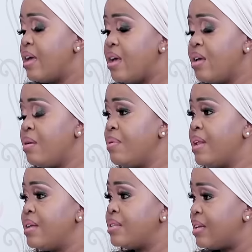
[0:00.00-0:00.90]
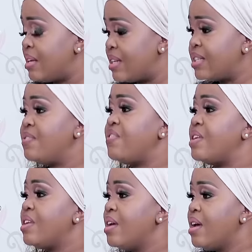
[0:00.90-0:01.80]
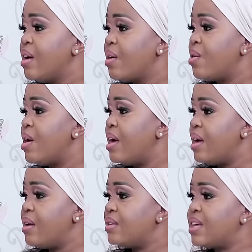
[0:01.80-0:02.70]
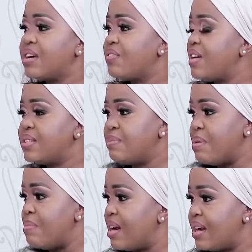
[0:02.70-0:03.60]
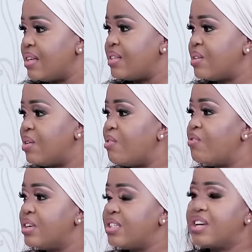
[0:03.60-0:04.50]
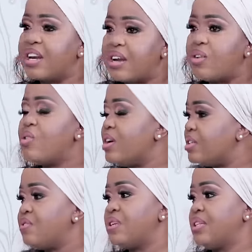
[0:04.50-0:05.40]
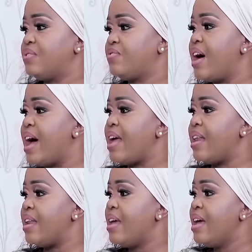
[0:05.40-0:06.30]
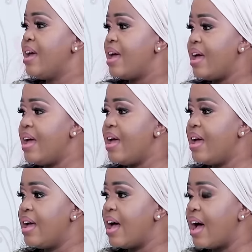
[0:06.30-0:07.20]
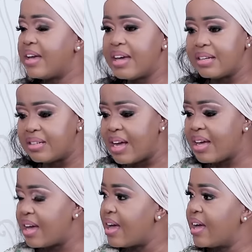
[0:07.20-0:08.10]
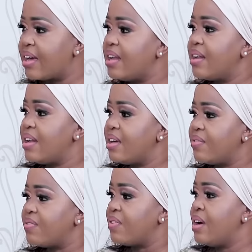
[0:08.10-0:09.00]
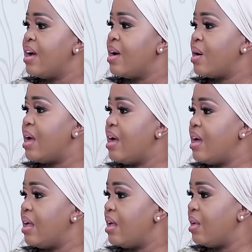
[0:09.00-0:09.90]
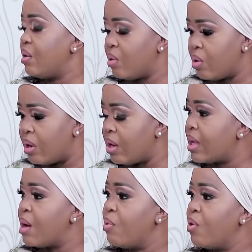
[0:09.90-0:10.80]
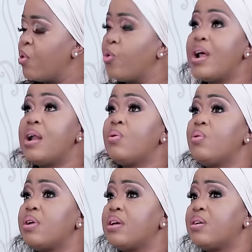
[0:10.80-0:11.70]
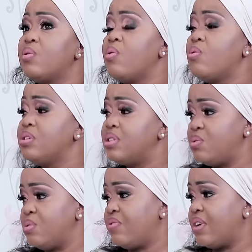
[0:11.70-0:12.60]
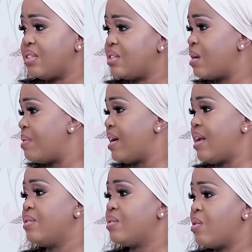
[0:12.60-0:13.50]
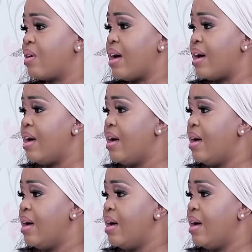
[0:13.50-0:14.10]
it has even sacrificed my marriage, of which, no, it's fine. I can live. Le ka mo go na le gore ke go ishiwe fase ka bakala o tloka